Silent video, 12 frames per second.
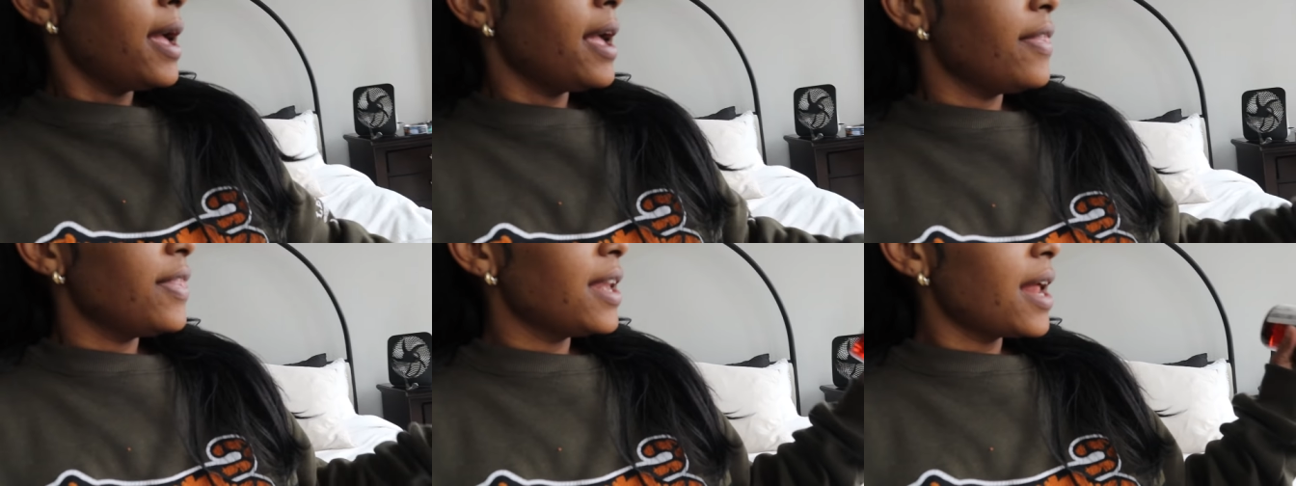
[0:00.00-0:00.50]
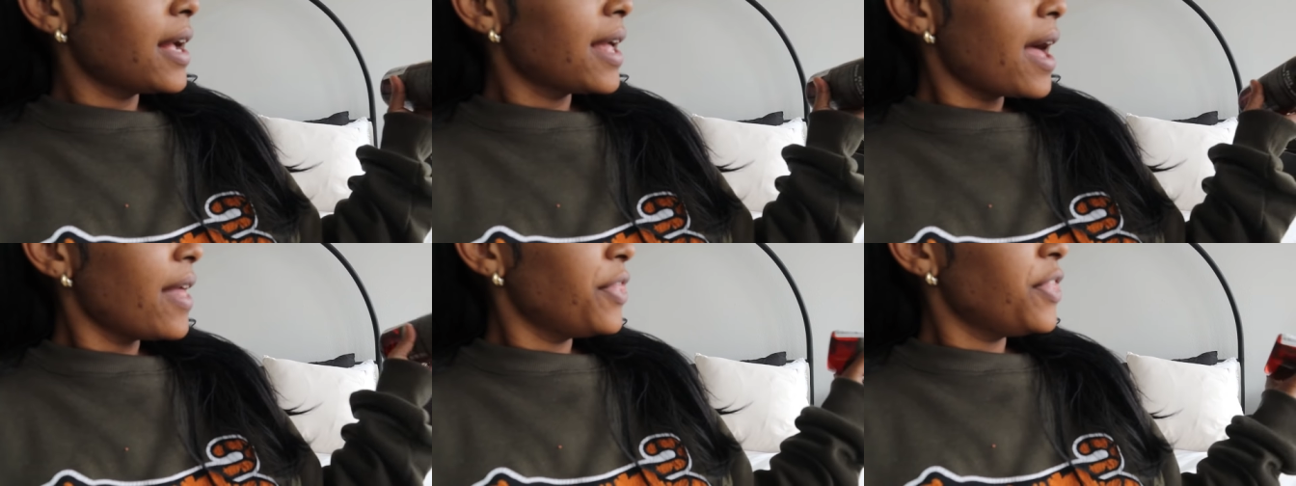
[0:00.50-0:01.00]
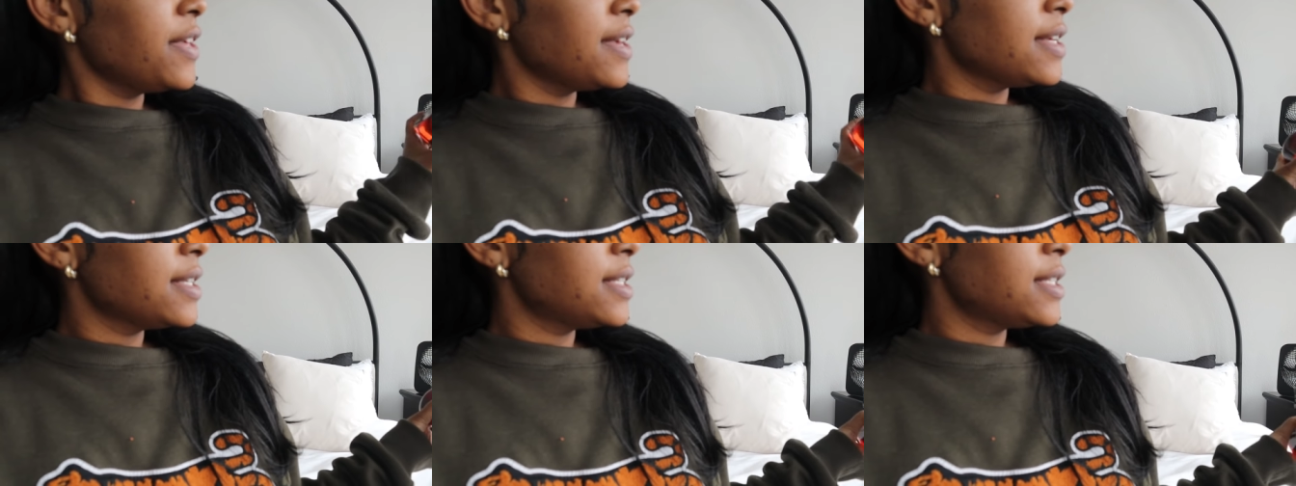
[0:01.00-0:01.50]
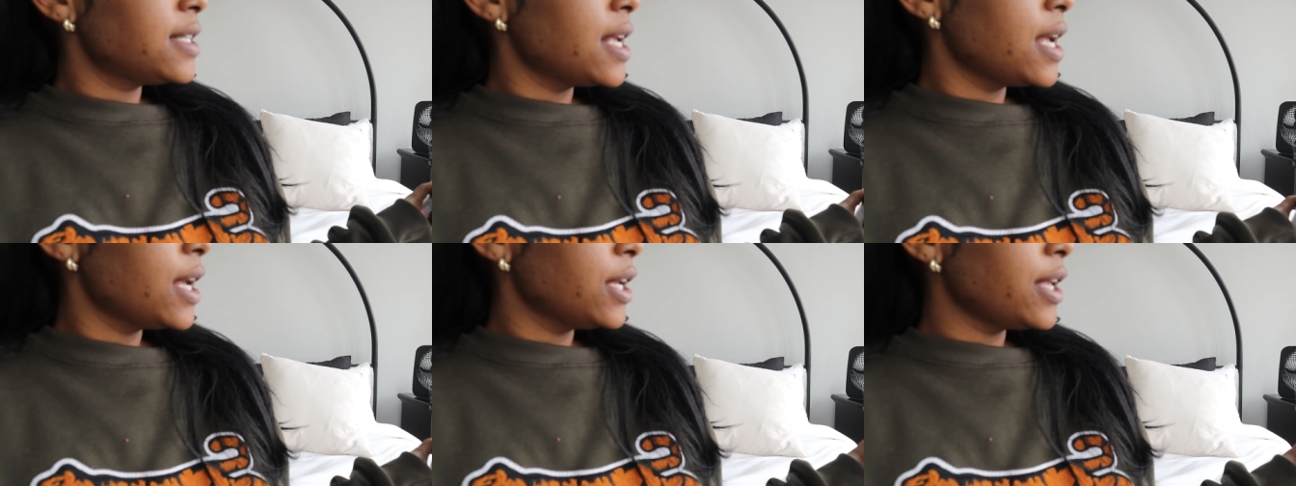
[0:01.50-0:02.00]
And then I got this.
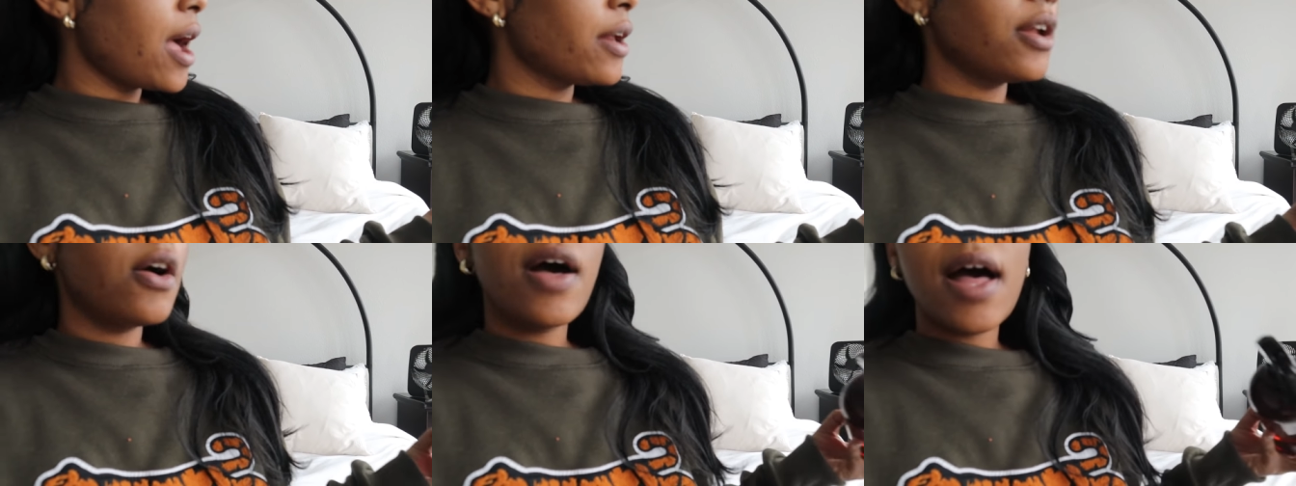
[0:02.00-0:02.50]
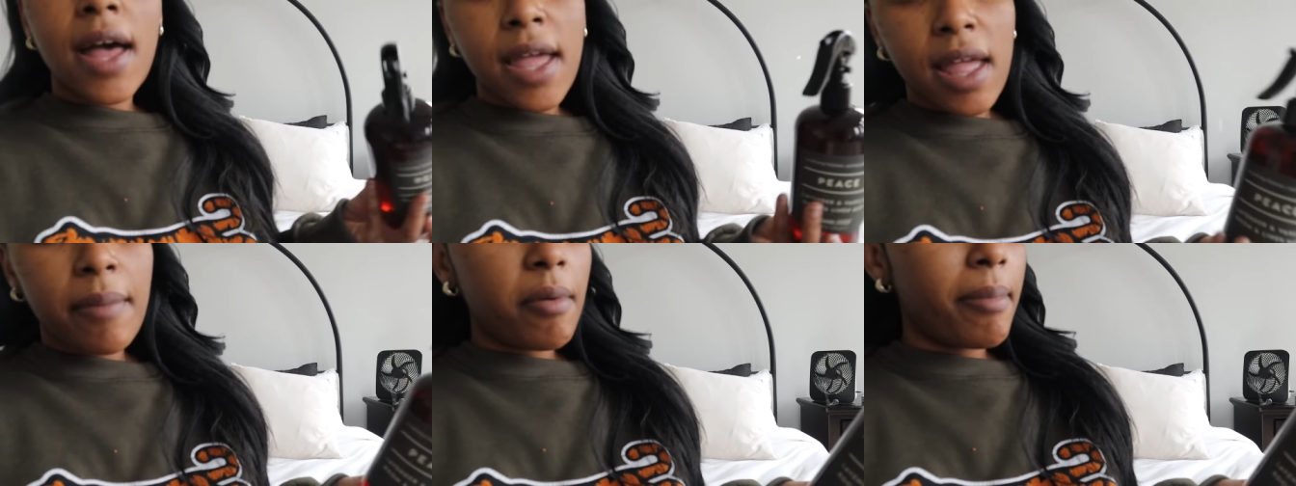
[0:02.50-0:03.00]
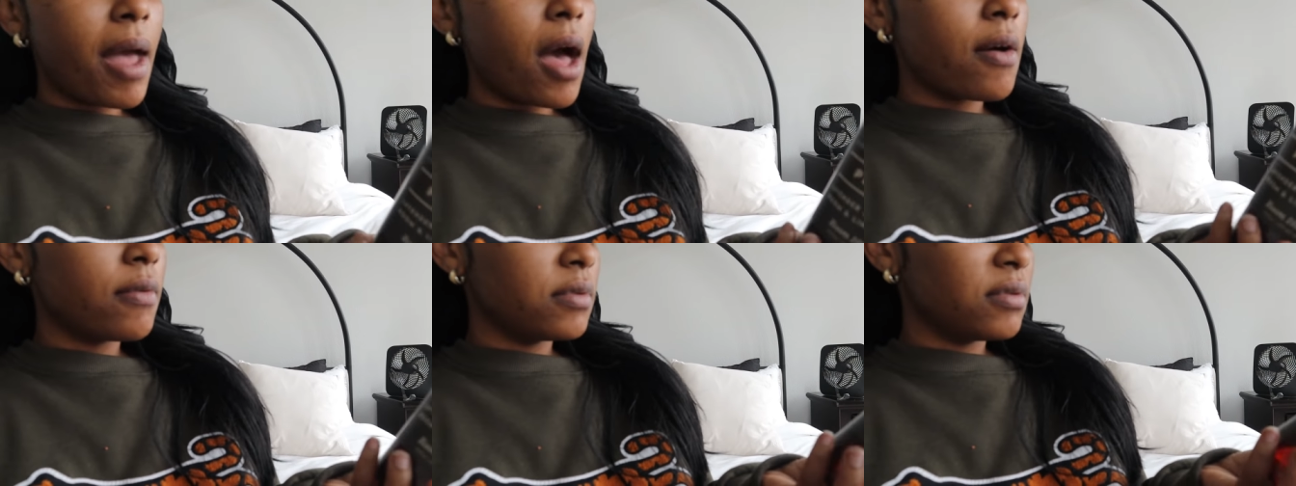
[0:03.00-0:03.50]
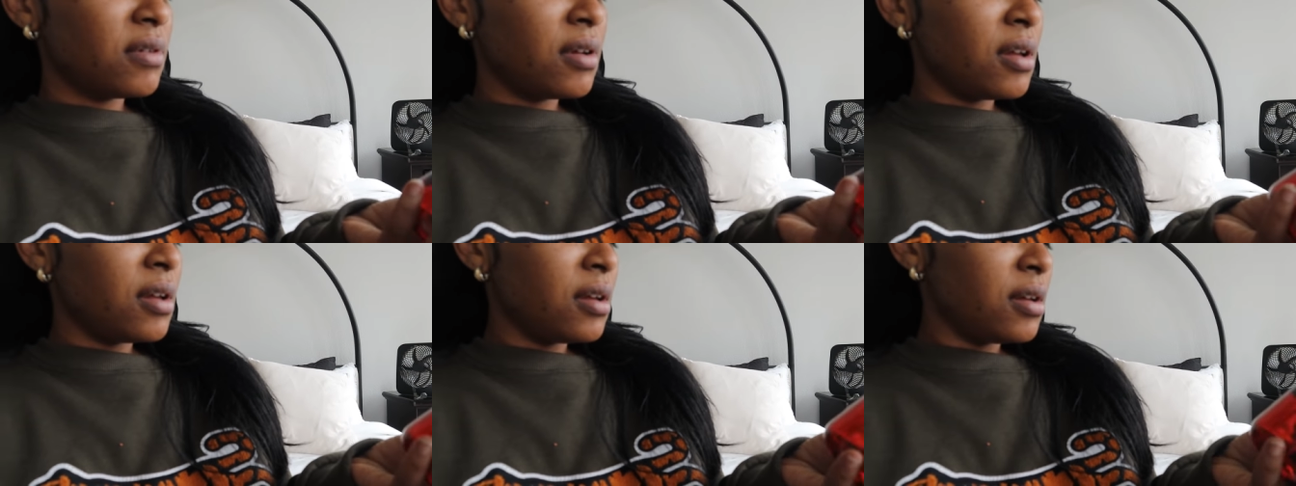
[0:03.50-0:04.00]
Y'all know how I am about,
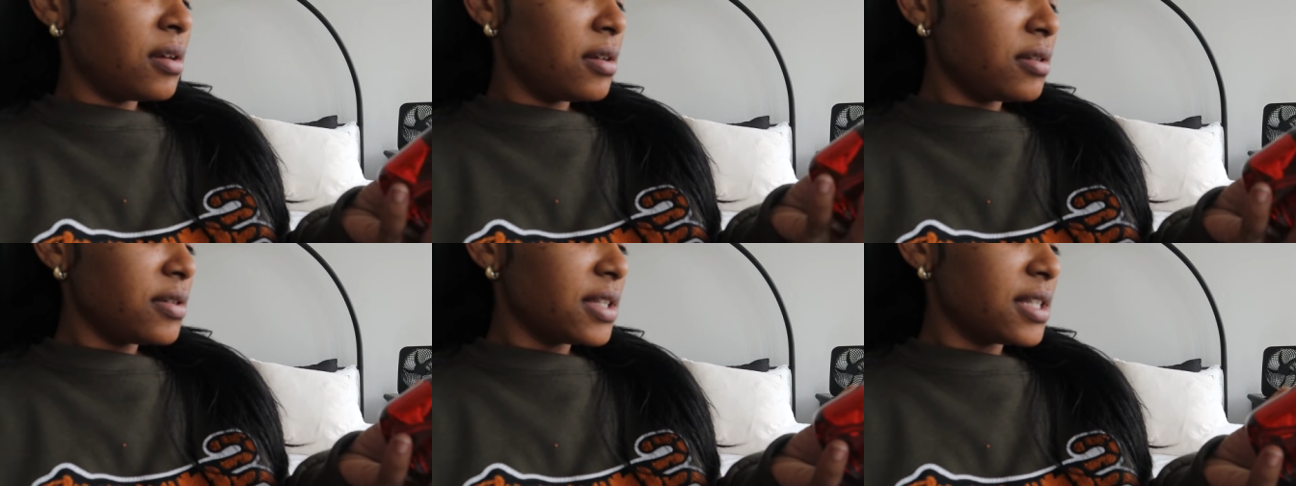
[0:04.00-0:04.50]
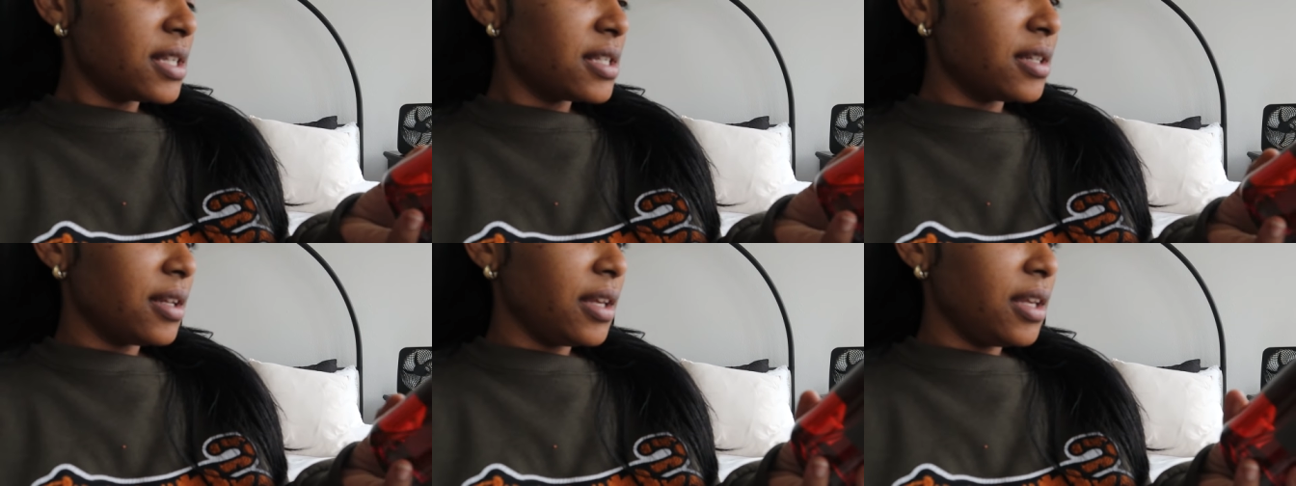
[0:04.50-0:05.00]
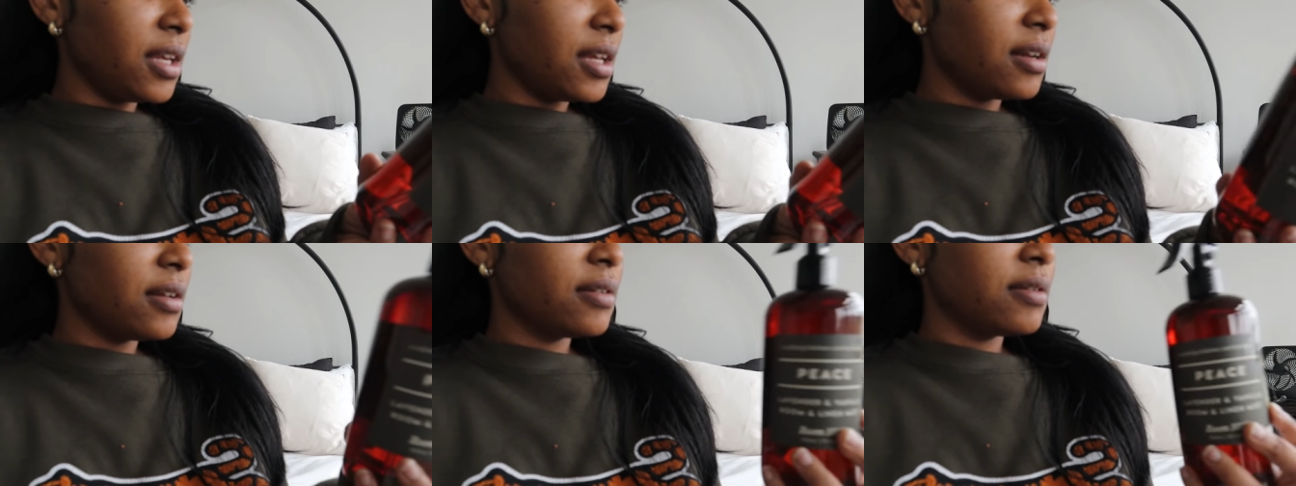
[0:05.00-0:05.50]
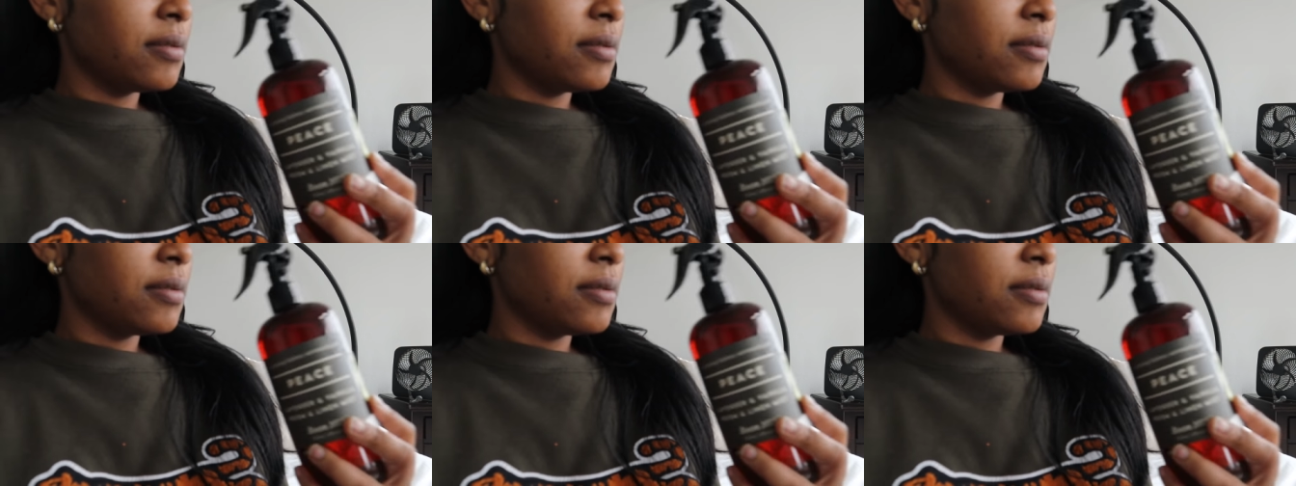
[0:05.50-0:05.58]
oh, is this leaking?